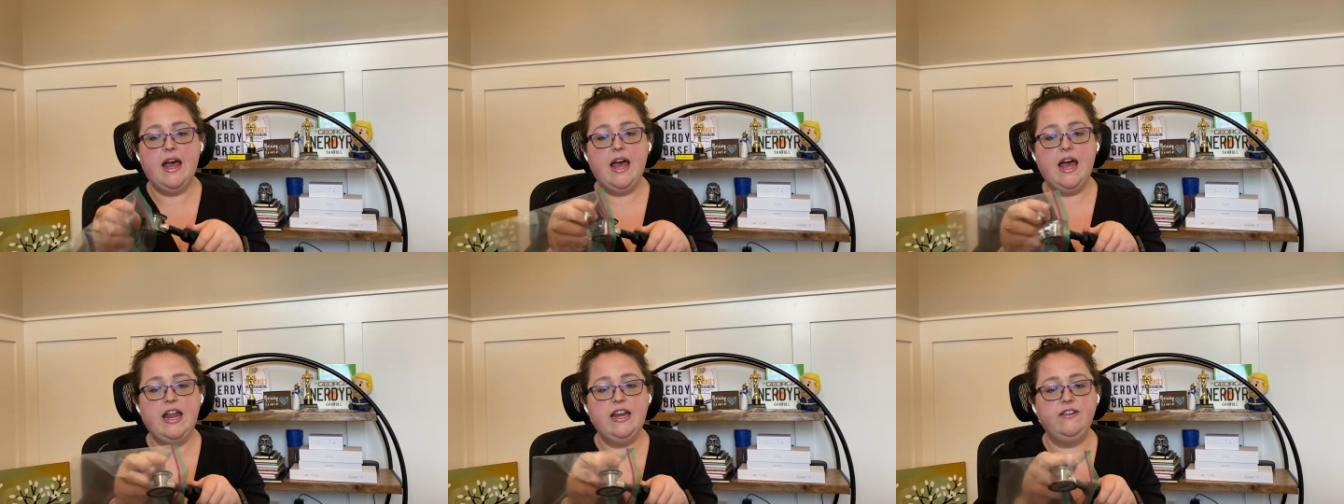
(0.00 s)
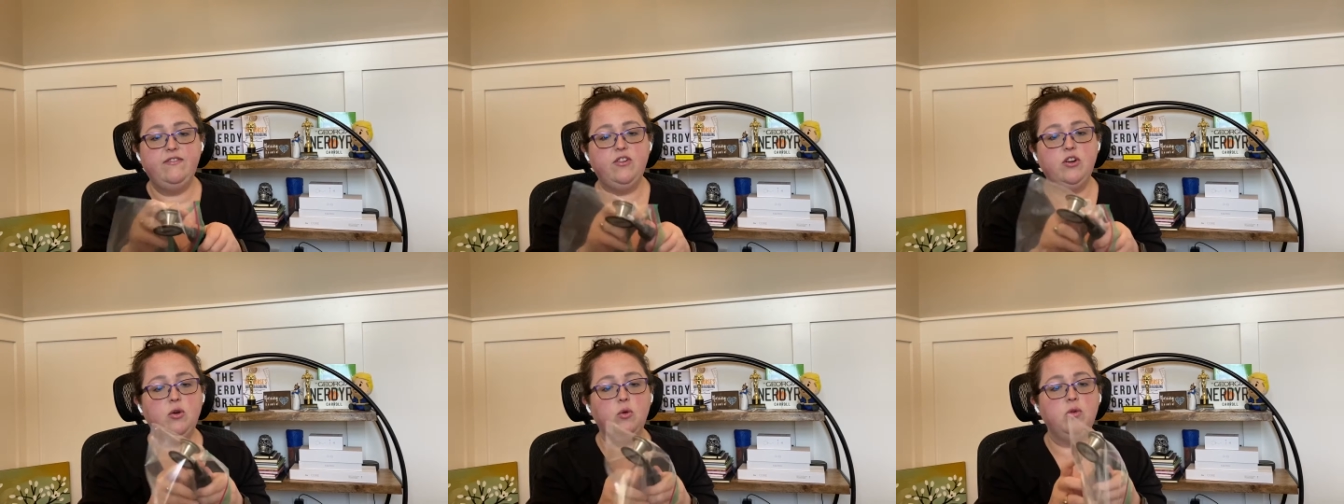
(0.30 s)
And
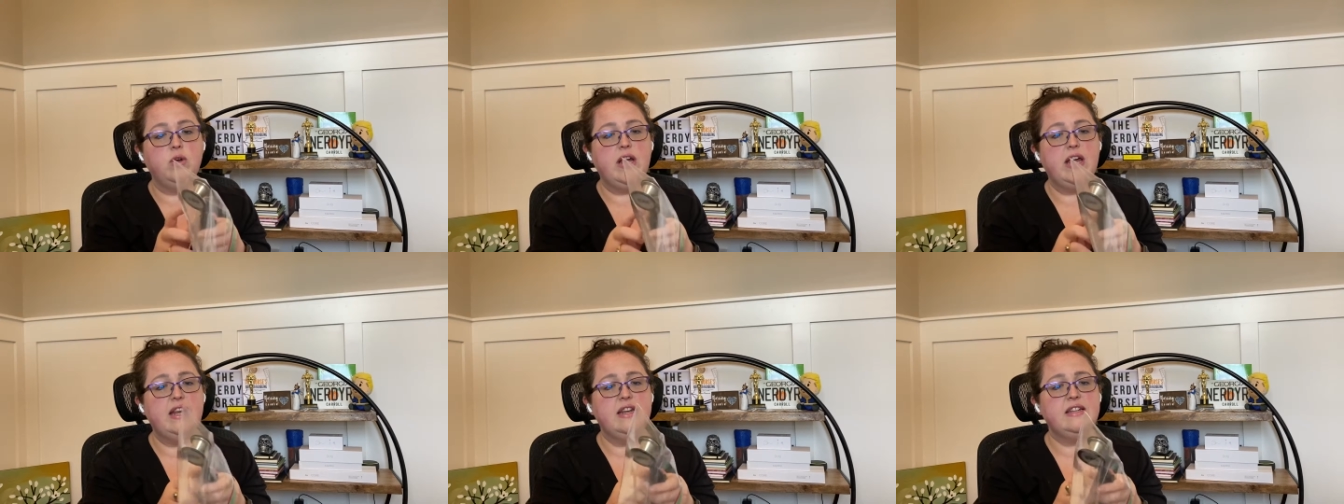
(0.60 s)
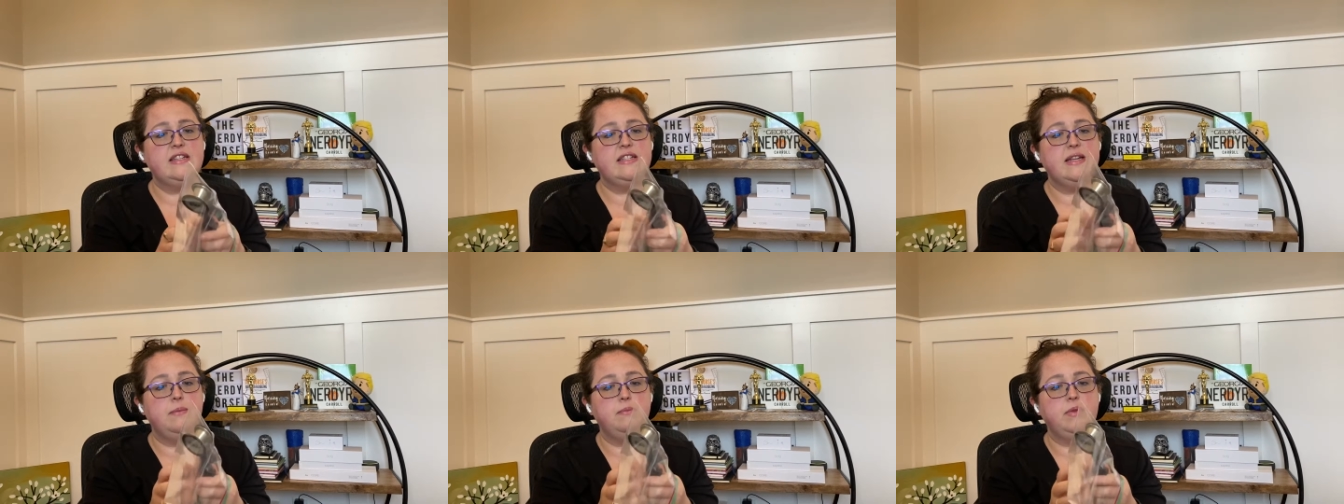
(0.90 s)
if you're
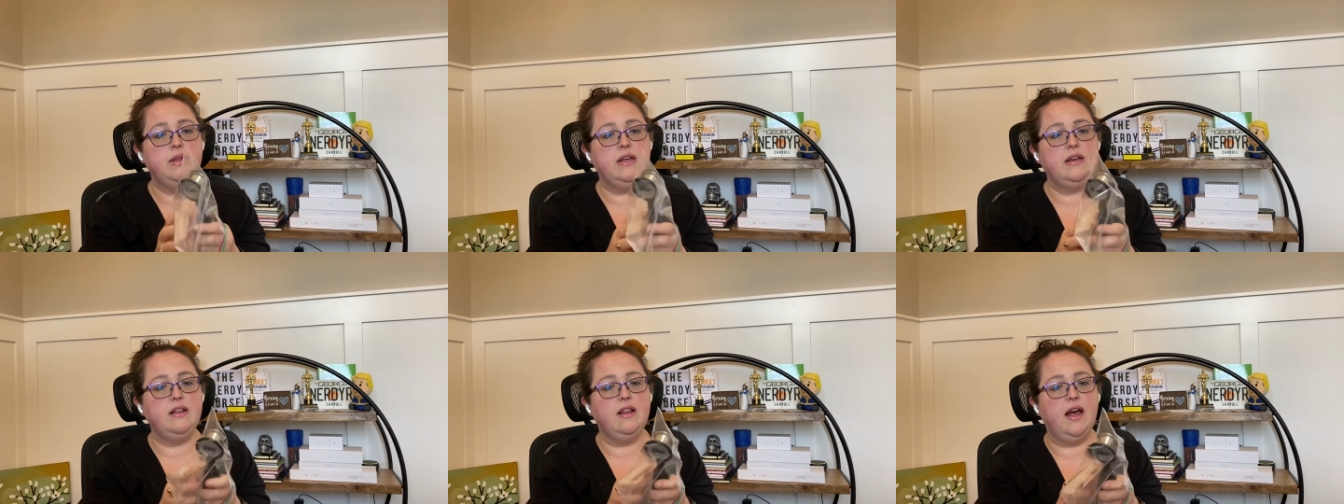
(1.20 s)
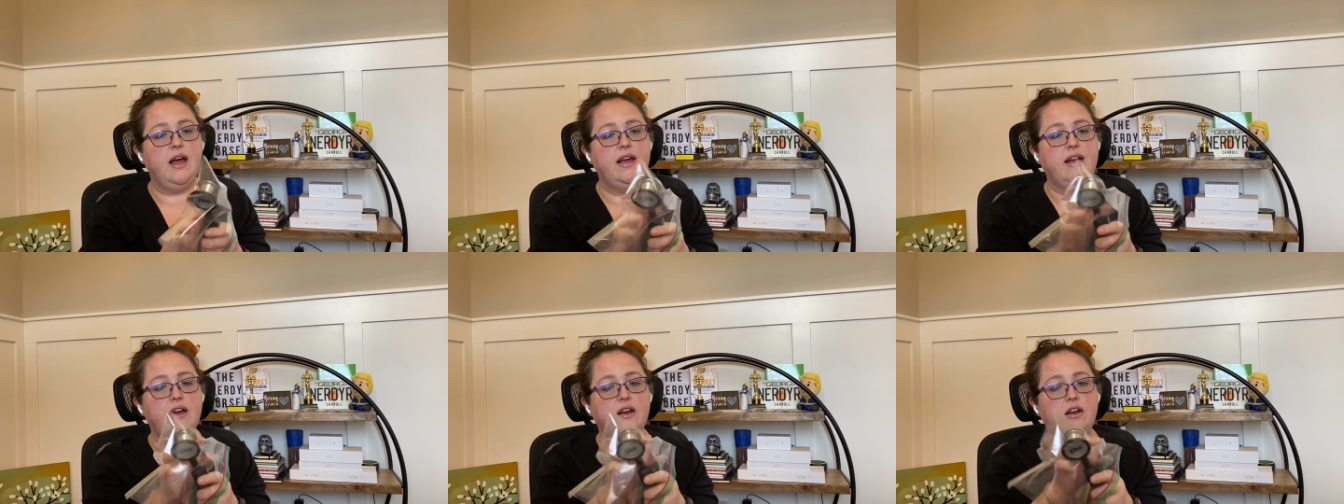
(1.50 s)
in something
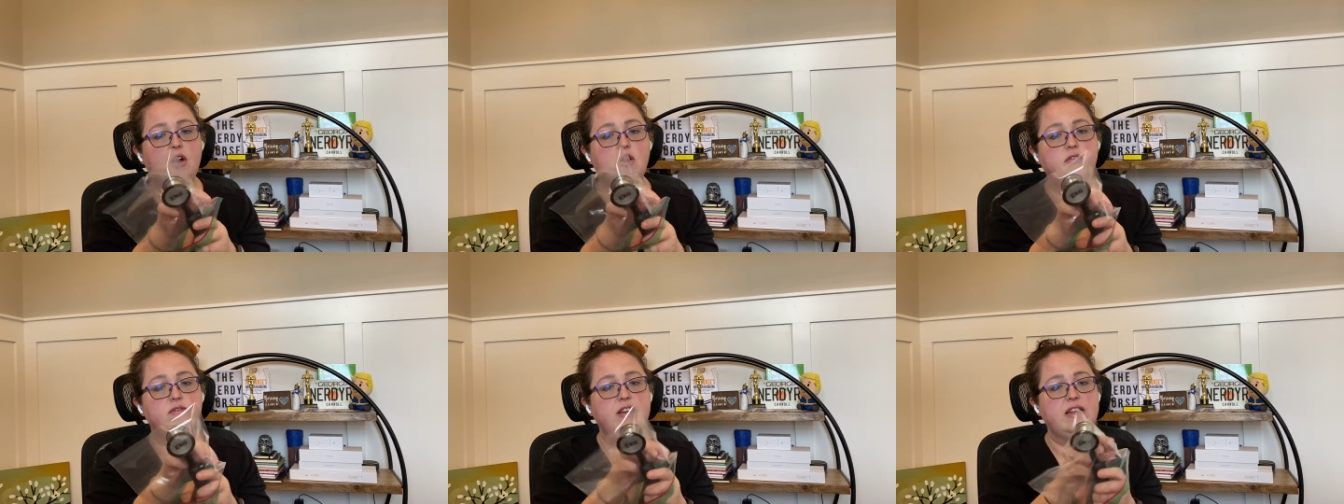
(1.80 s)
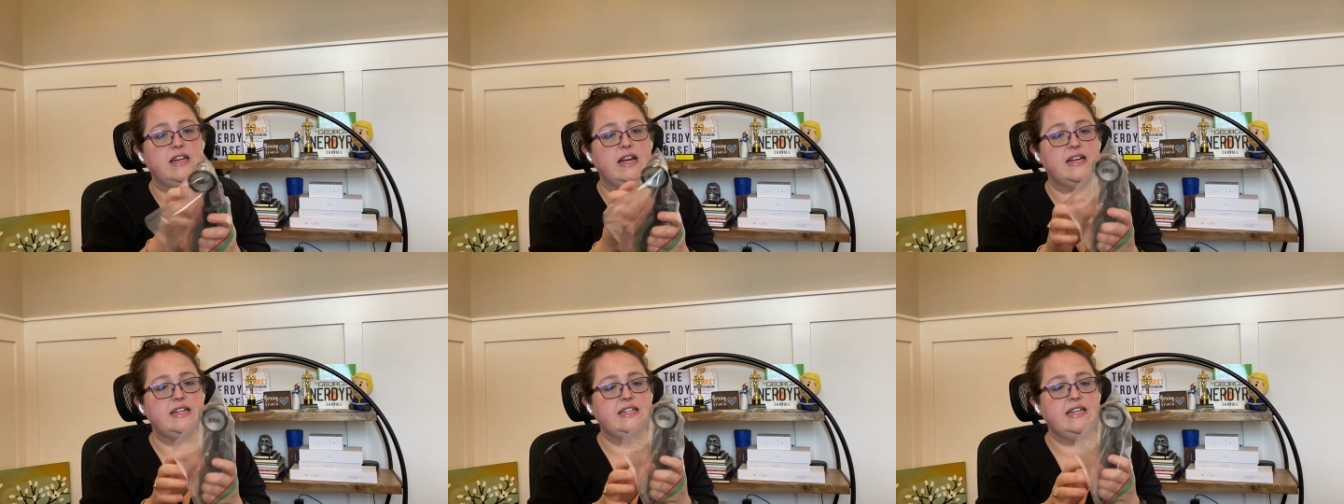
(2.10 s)
like a
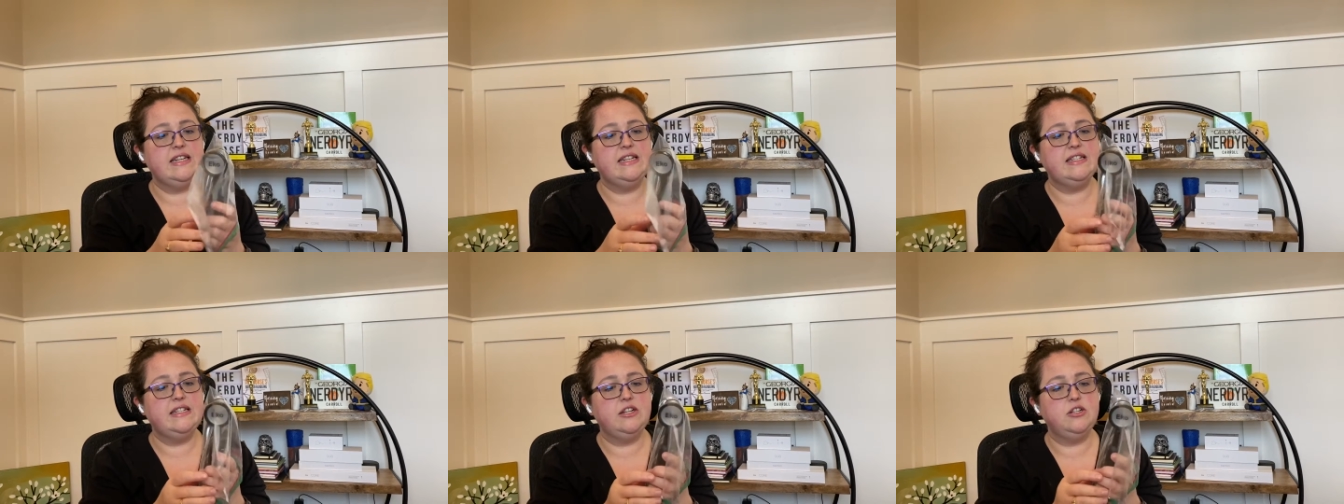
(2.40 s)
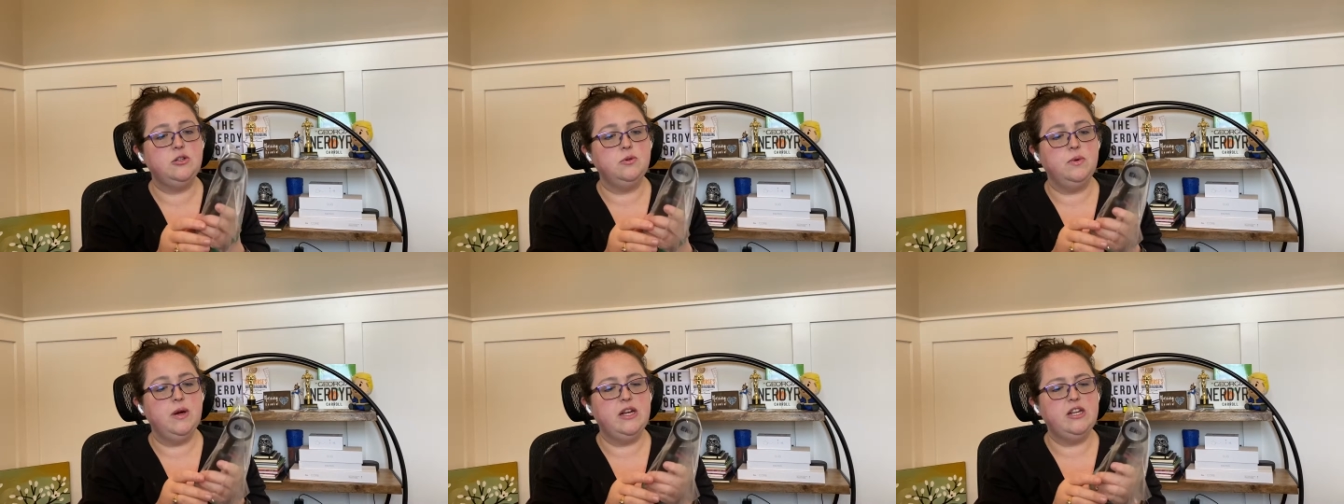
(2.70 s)
COVID-19
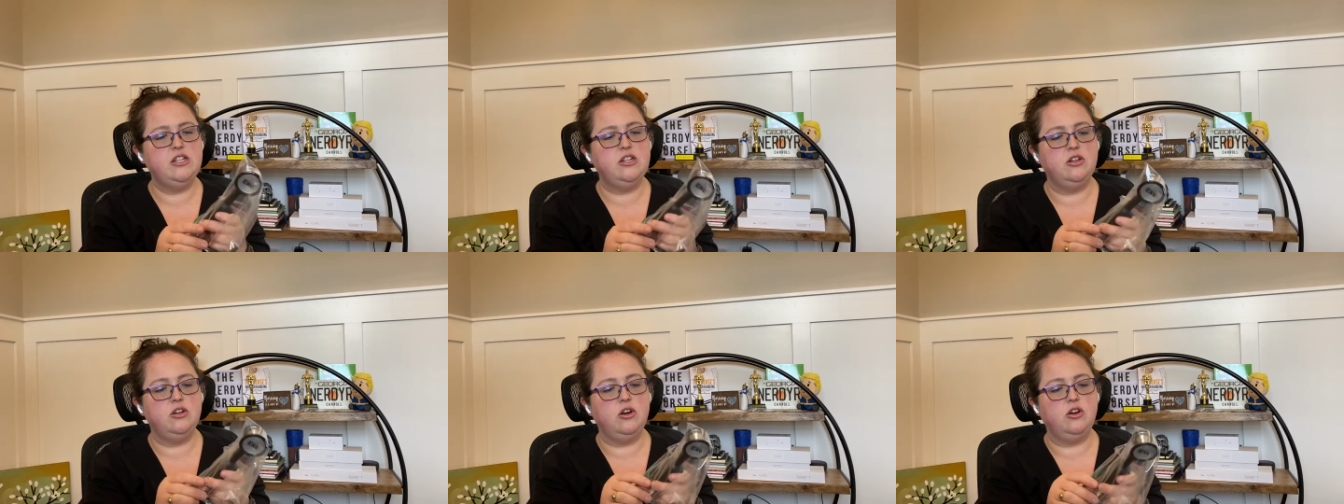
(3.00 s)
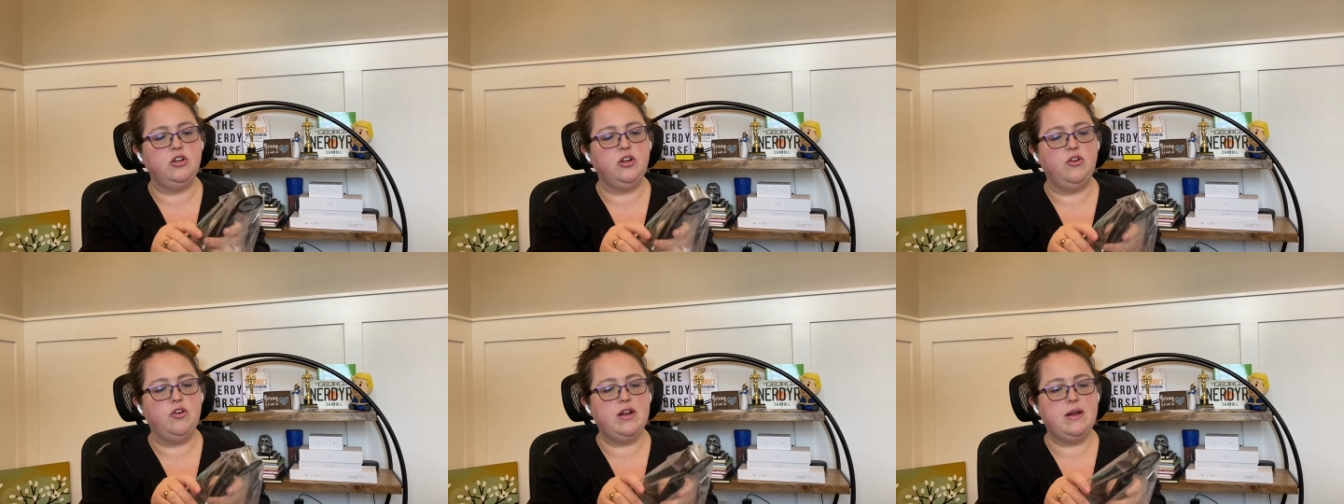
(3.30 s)
situation or
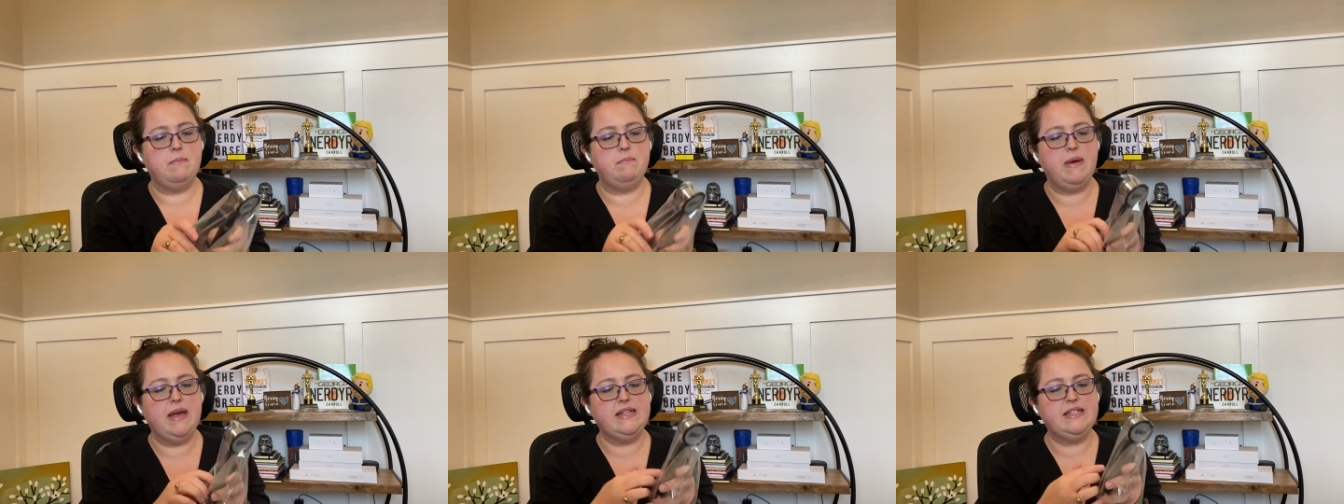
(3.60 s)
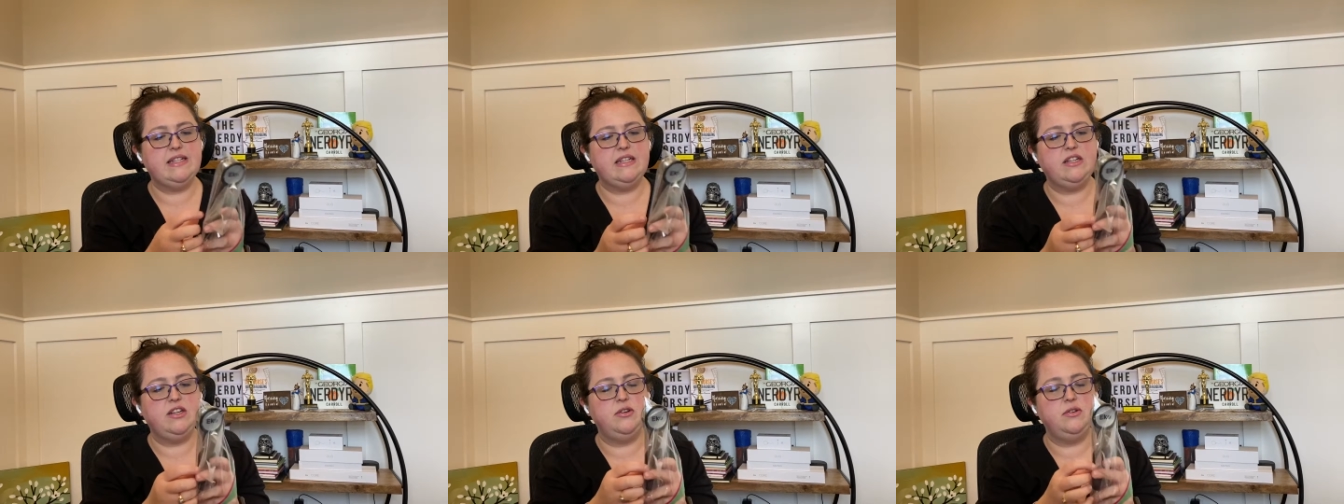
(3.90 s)
you're in a
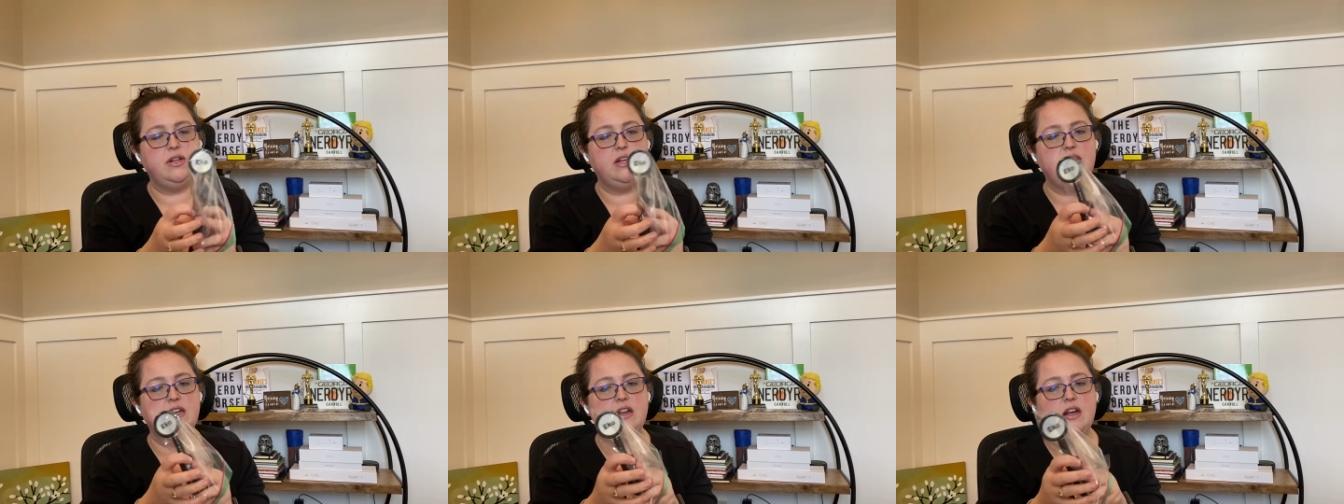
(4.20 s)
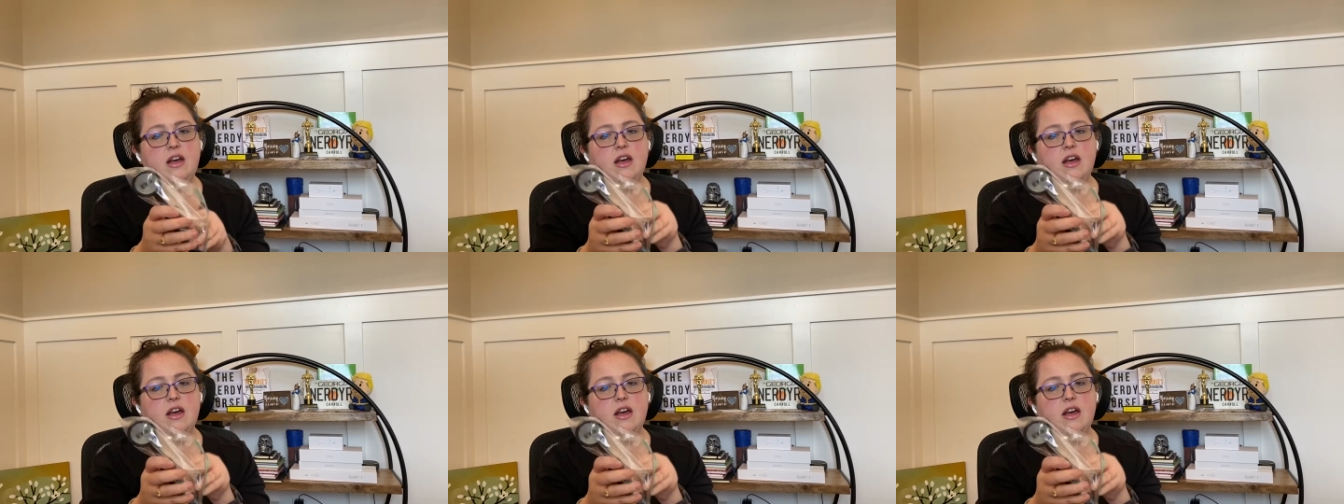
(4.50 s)
messy unit,